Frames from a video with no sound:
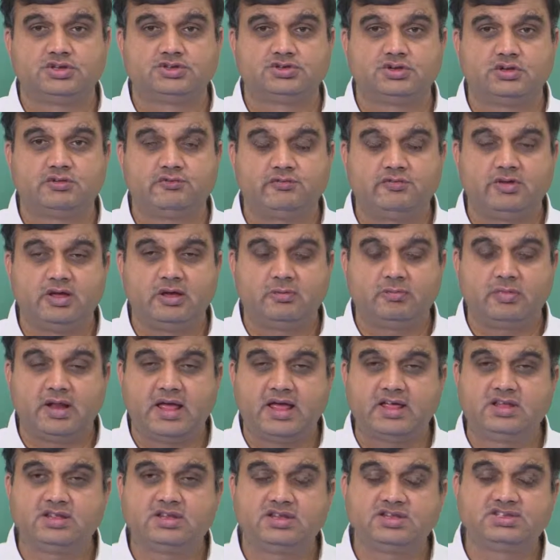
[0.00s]
So, if we
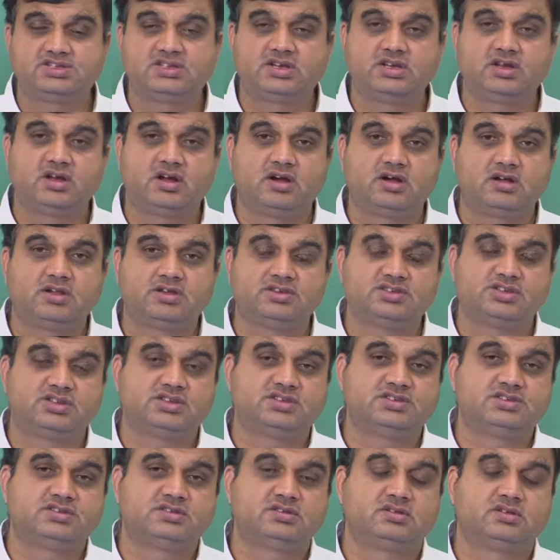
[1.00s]
apply these three
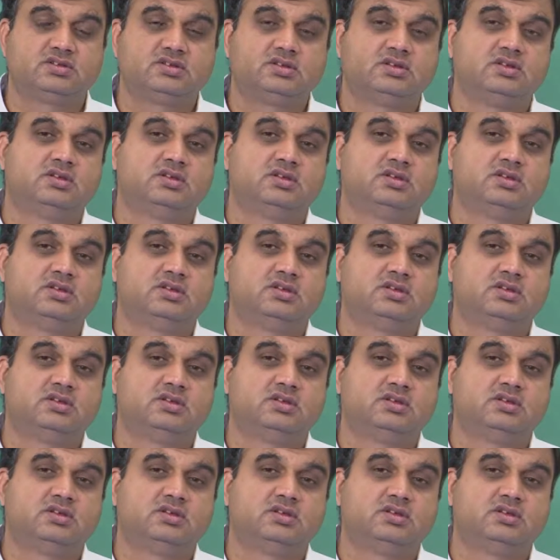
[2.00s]
conditions